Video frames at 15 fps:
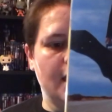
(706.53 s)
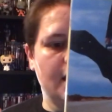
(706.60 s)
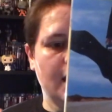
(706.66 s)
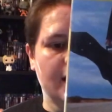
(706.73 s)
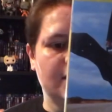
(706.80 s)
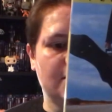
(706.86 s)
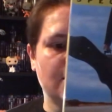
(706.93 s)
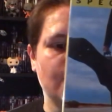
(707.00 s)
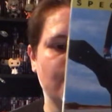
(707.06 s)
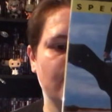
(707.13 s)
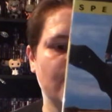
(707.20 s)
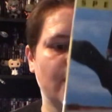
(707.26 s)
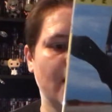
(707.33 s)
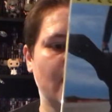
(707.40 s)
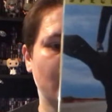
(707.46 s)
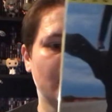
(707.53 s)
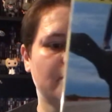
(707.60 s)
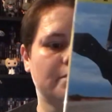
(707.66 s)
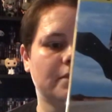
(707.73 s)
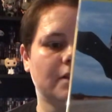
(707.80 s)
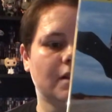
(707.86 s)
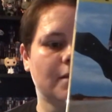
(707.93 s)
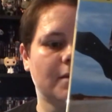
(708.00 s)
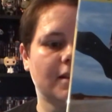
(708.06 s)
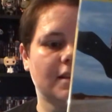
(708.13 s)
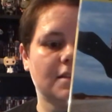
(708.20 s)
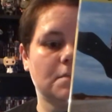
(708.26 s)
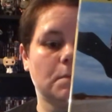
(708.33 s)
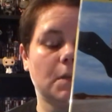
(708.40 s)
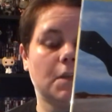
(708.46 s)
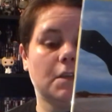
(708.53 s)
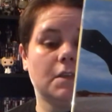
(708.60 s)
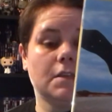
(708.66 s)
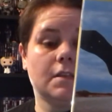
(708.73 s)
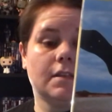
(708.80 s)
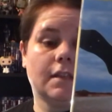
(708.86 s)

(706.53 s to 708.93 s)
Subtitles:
I don't know how I'll feel about this because,